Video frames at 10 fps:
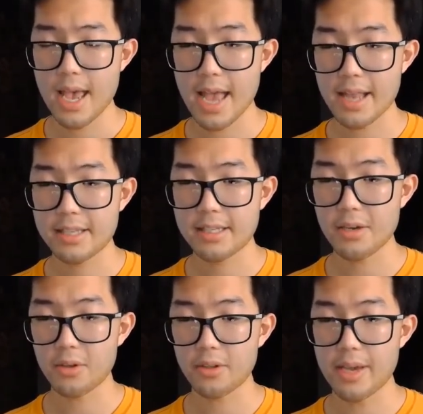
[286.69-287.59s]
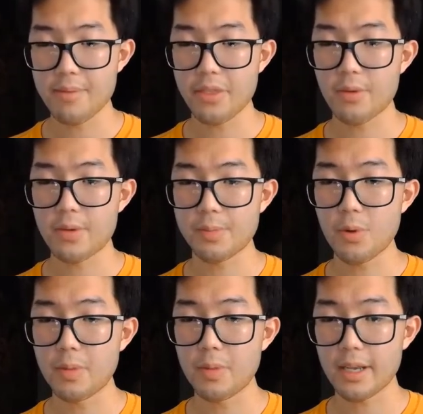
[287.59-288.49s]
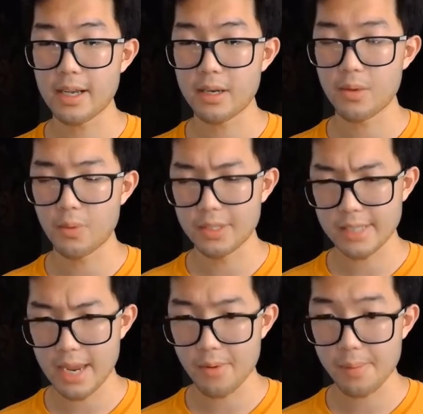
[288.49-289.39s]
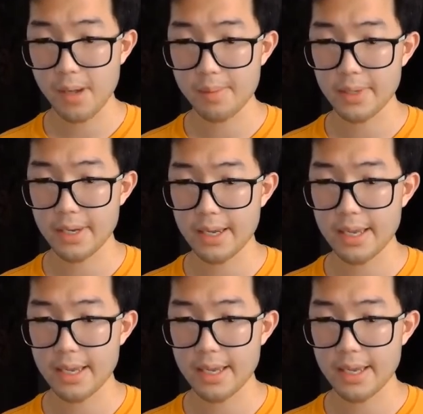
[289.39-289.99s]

had still claimed that the Respublica was a republic,